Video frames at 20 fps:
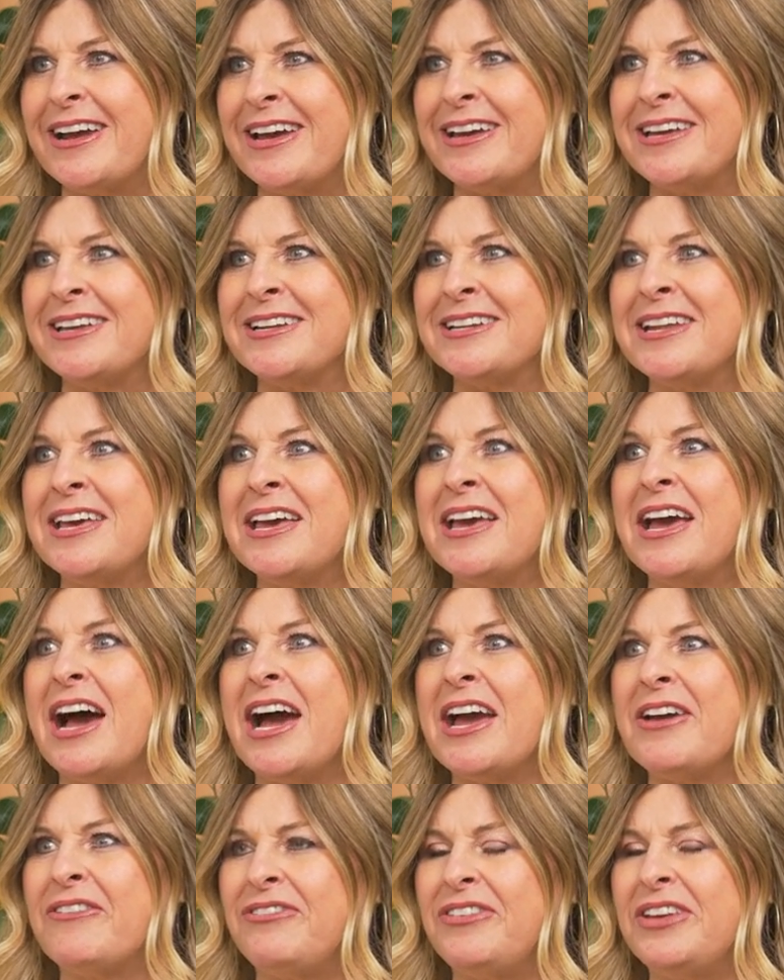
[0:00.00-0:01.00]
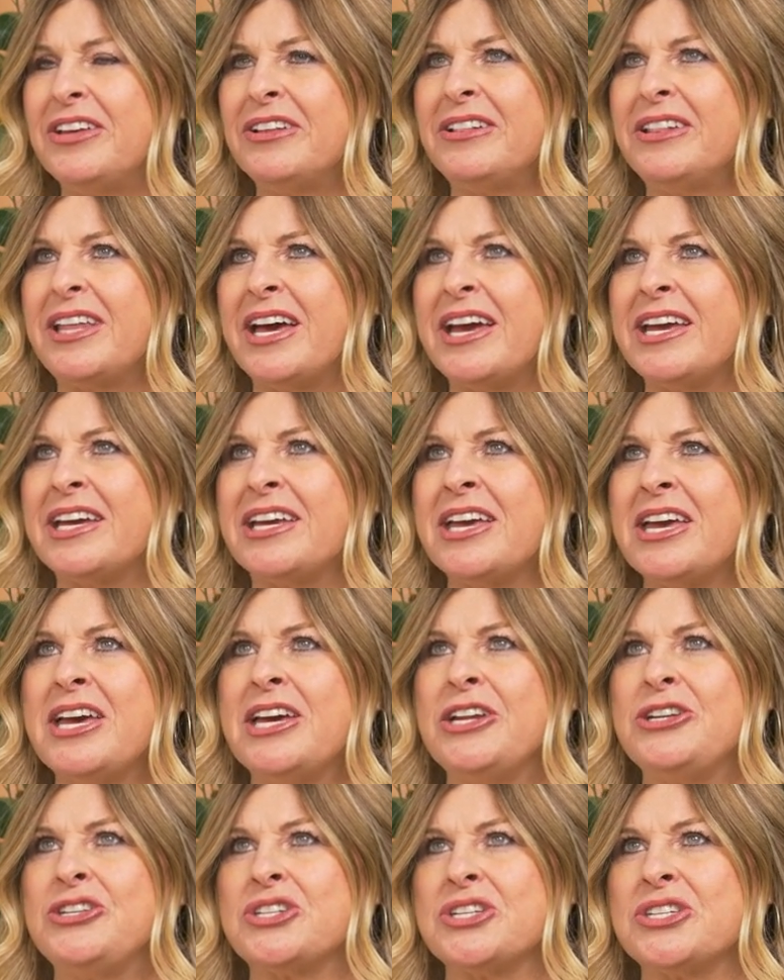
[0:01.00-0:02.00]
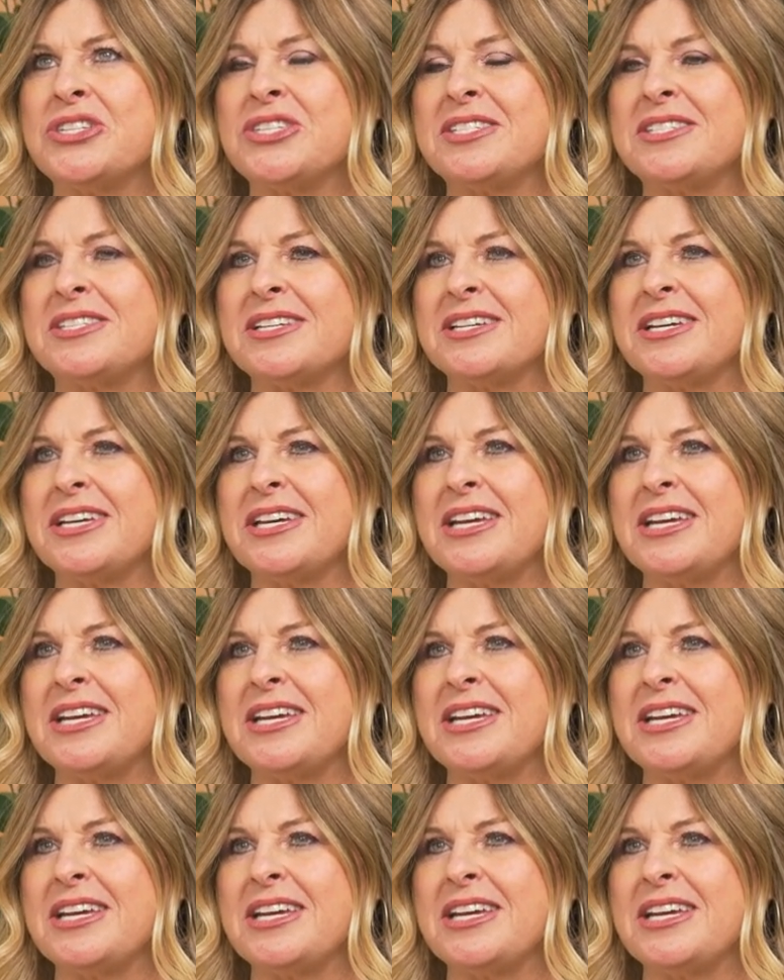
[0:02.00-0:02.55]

And I feel like just